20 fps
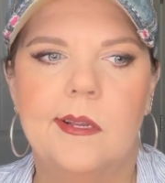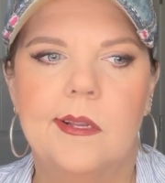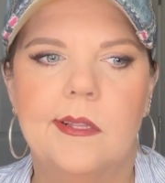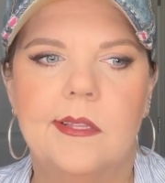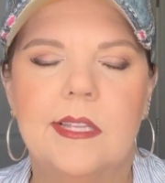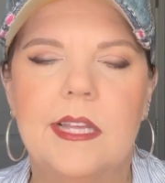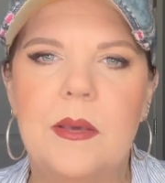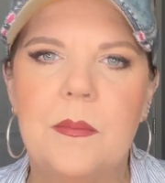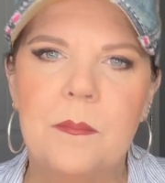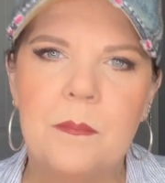
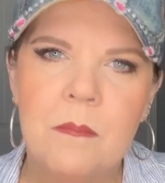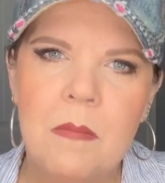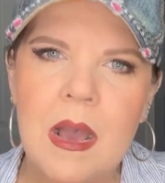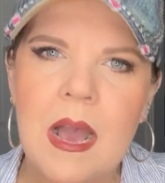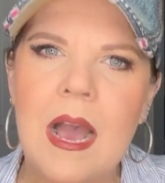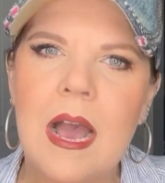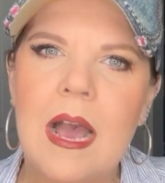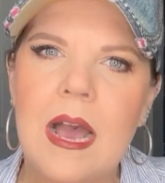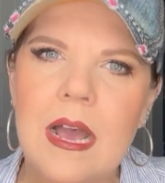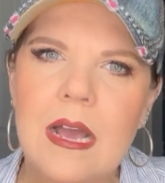let
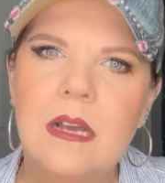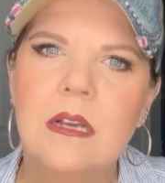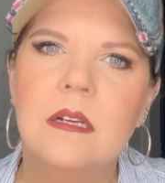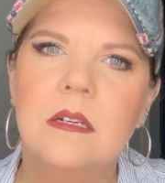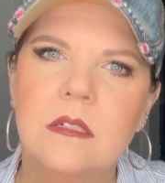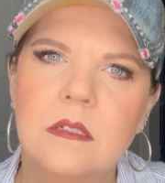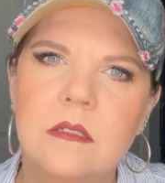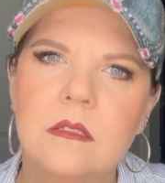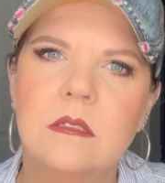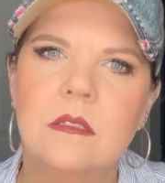my
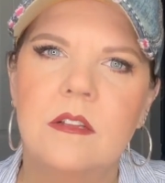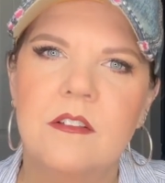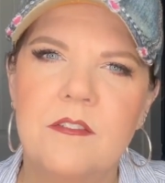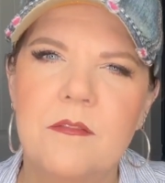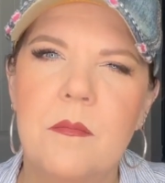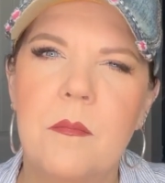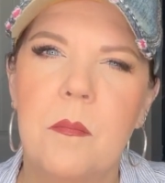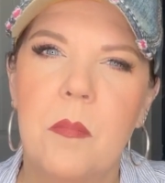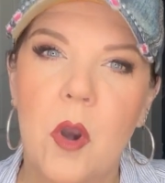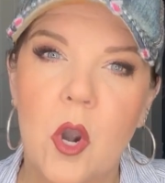
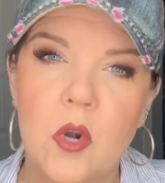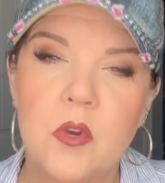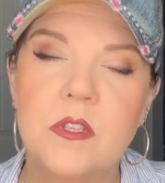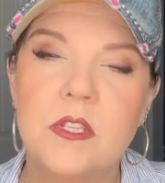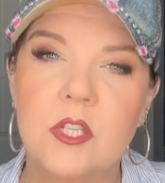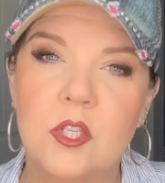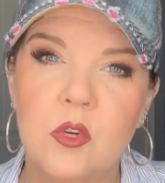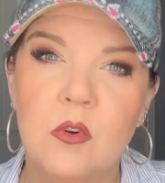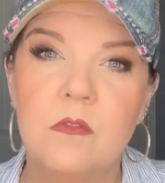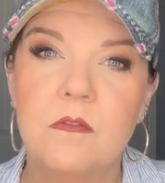
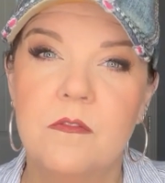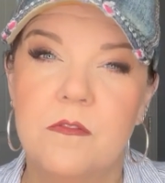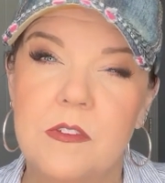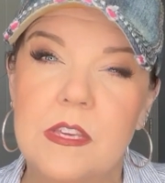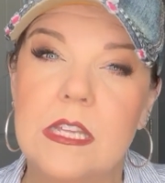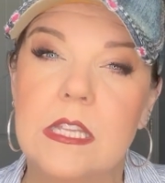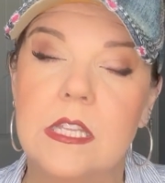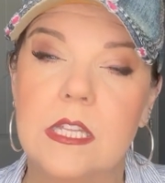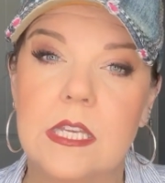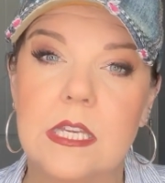personal
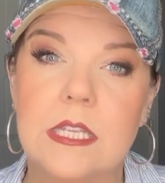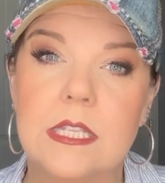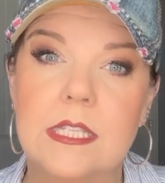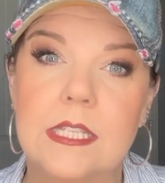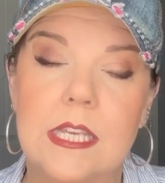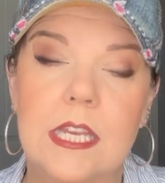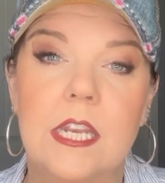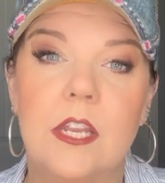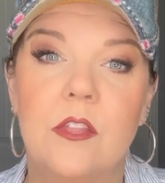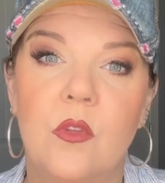feelings
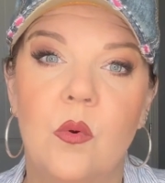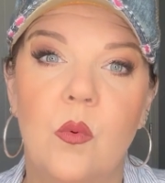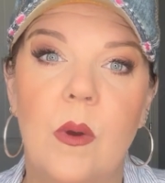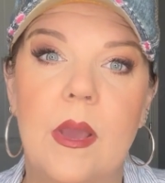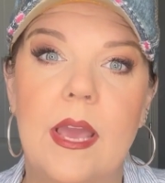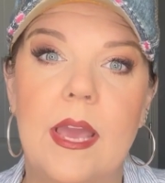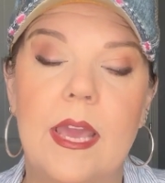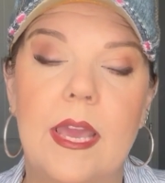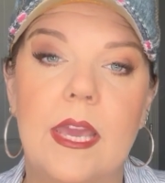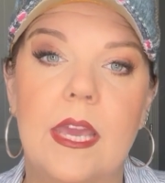get
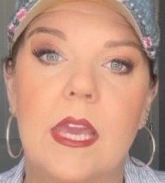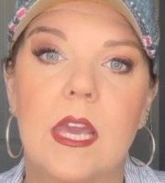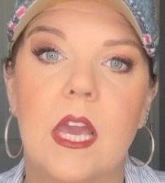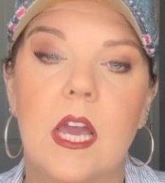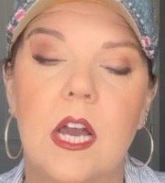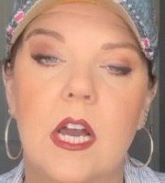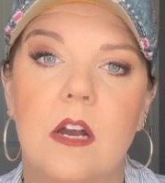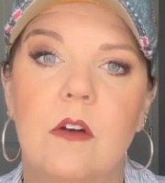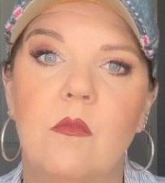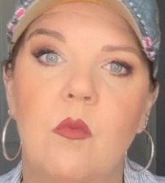way
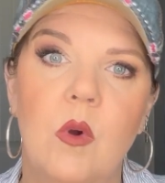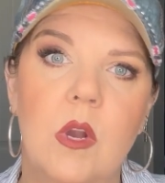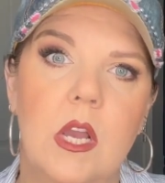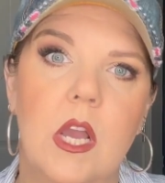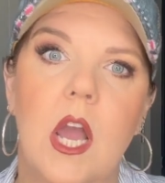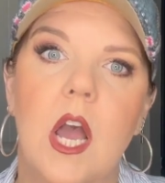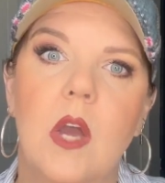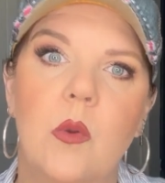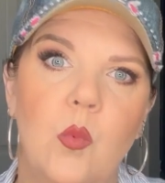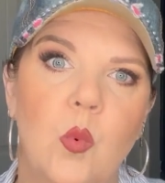of what
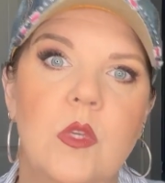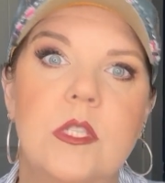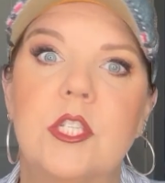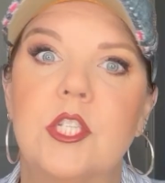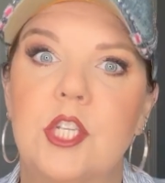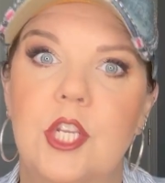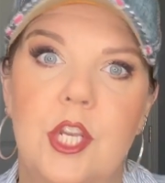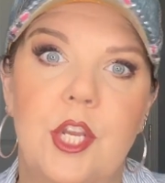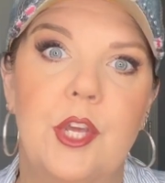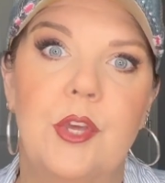God wants
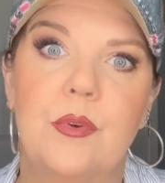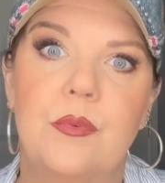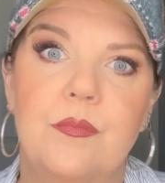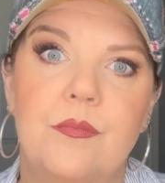to do.